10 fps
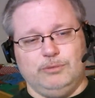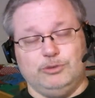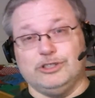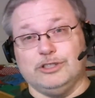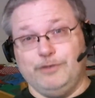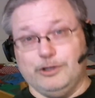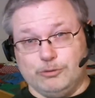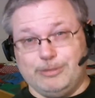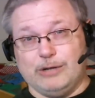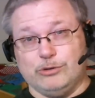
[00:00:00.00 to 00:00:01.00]
which is an
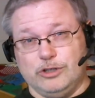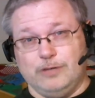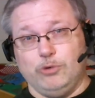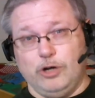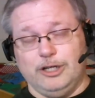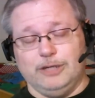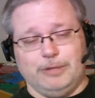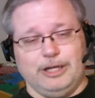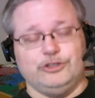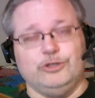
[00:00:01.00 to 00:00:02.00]
official Microsoft product,
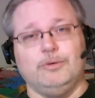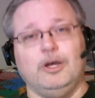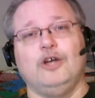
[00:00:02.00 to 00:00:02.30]
mind you,